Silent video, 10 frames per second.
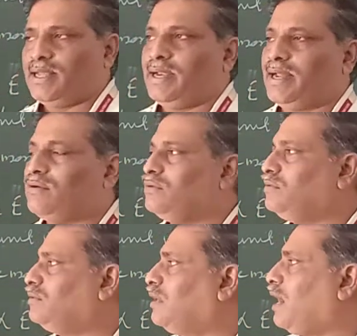Now,
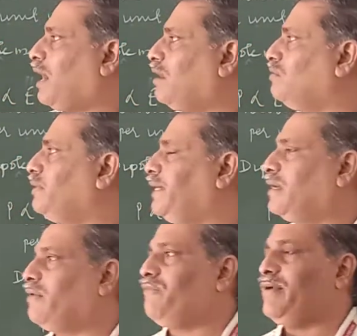how
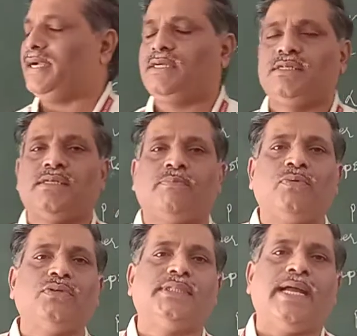it affects?
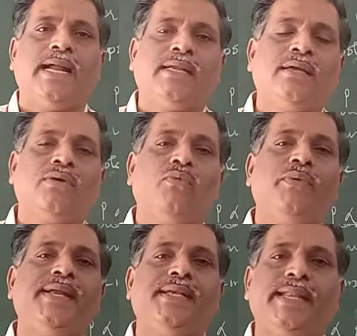Suppose that
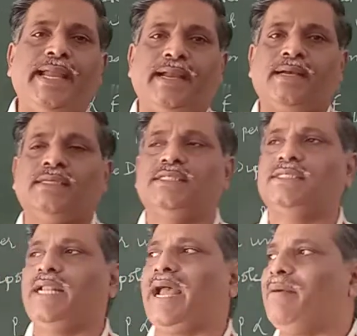we take
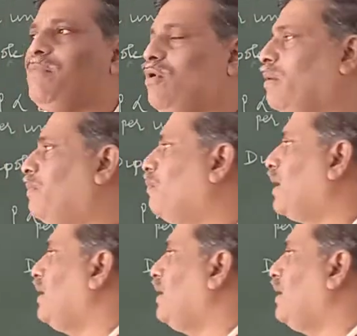slab of one